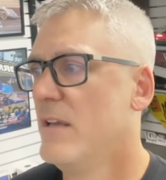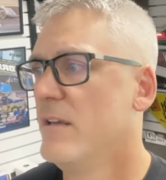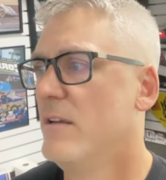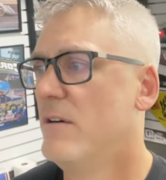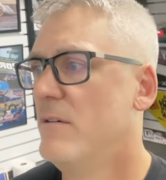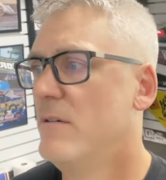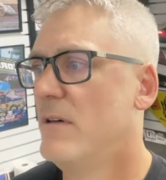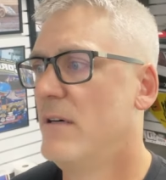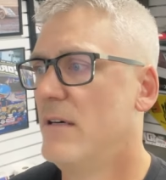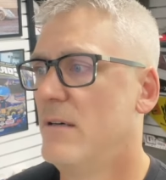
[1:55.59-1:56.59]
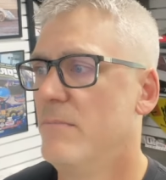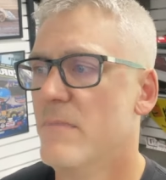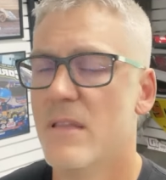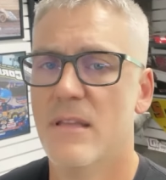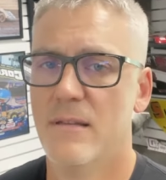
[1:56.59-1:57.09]

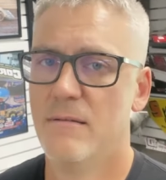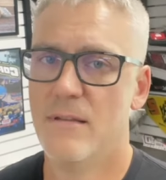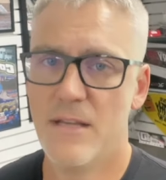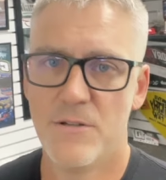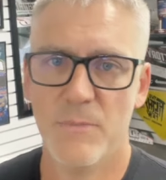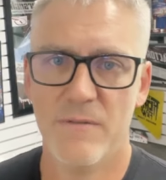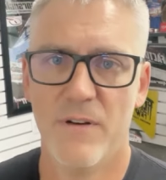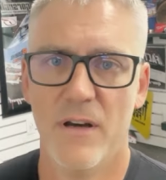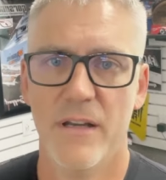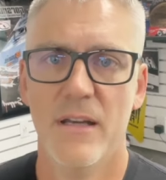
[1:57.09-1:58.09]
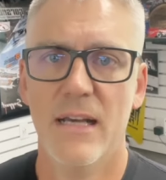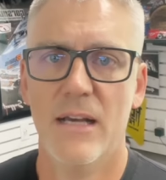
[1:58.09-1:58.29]
that should be fine.